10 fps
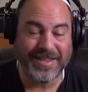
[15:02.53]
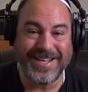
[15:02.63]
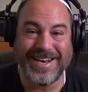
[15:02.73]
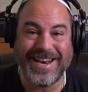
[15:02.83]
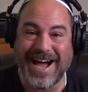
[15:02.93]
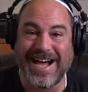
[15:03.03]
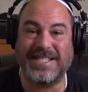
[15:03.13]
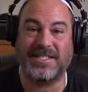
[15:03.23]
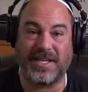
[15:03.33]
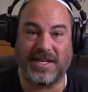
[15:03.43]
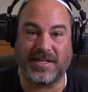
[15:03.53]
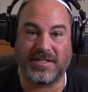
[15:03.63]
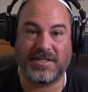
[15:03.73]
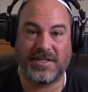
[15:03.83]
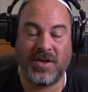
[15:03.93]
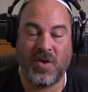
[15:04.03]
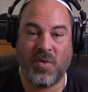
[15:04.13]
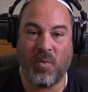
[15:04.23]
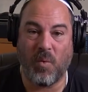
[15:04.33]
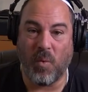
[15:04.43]
the Nazis.
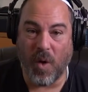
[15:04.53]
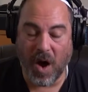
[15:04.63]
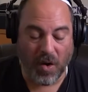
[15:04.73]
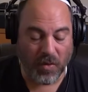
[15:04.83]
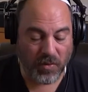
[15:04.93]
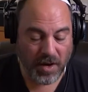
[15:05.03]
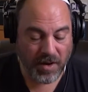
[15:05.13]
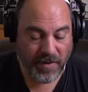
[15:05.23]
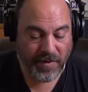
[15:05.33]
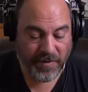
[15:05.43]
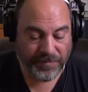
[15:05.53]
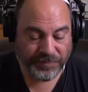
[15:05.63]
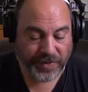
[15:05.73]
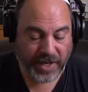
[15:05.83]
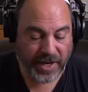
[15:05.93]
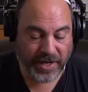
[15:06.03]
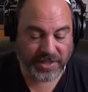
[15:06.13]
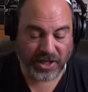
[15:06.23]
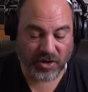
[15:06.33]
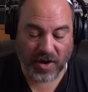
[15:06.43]
Whoa. It
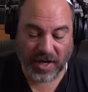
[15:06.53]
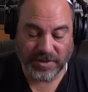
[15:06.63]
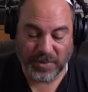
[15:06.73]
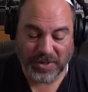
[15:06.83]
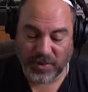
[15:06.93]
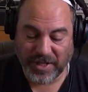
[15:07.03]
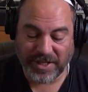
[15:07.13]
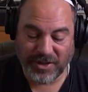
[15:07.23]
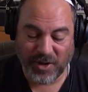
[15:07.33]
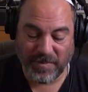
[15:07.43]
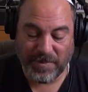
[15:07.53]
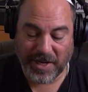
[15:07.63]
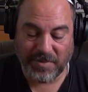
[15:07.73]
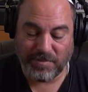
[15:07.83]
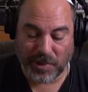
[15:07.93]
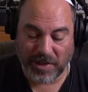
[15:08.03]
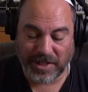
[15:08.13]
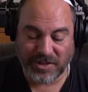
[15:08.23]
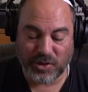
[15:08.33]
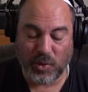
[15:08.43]
is a cross between a European
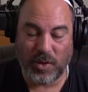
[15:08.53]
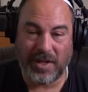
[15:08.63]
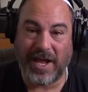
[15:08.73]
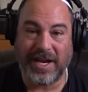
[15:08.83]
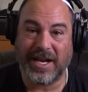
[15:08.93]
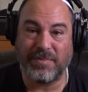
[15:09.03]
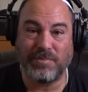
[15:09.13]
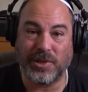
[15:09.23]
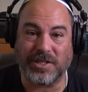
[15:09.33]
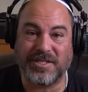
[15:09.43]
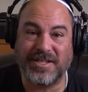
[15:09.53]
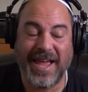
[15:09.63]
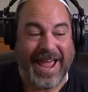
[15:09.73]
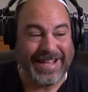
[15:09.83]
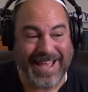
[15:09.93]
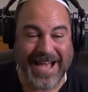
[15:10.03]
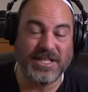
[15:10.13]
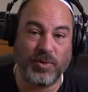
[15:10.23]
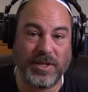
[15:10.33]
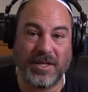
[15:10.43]
boarding school and a kibbutz. And
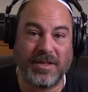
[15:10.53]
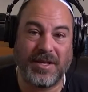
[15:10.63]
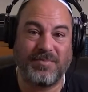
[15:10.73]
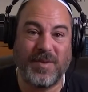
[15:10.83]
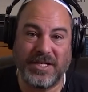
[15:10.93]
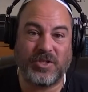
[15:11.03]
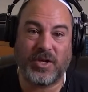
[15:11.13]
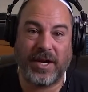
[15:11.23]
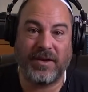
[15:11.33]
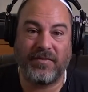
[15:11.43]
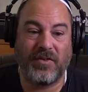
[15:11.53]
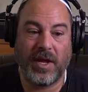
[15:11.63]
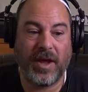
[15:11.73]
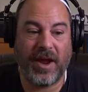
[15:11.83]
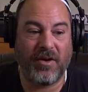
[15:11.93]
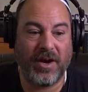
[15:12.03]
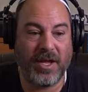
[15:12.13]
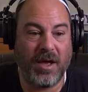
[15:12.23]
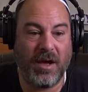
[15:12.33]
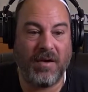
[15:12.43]
that's within the administrative
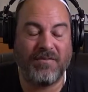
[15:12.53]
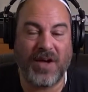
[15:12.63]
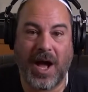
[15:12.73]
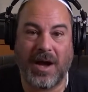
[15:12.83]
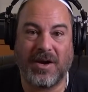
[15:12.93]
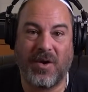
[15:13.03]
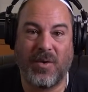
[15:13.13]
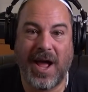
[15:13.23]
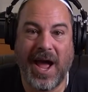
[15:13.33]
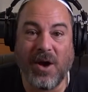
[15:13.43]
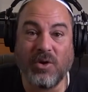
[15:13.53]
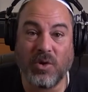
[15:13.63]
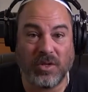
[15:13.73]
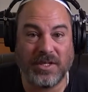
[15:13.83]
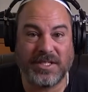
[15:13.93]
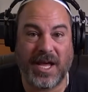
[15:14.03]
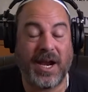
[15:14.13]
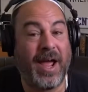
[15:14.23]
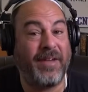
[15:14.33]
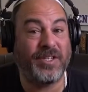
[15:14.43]
area of Akko. How cool is
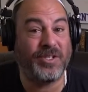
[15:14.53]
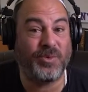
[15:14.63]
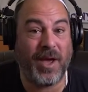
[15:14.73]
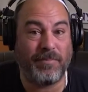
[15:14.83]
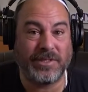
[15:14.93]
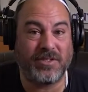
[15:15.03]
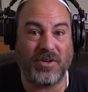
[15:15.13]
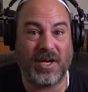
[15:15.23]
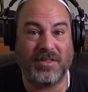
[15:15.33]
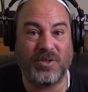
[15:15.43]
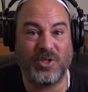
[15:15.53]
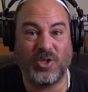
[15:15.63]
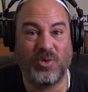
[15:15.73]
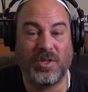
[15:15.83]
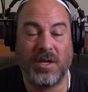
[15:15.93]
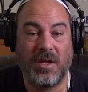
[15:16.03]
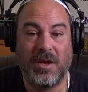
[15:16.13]
that? I have to do an episode on those youth,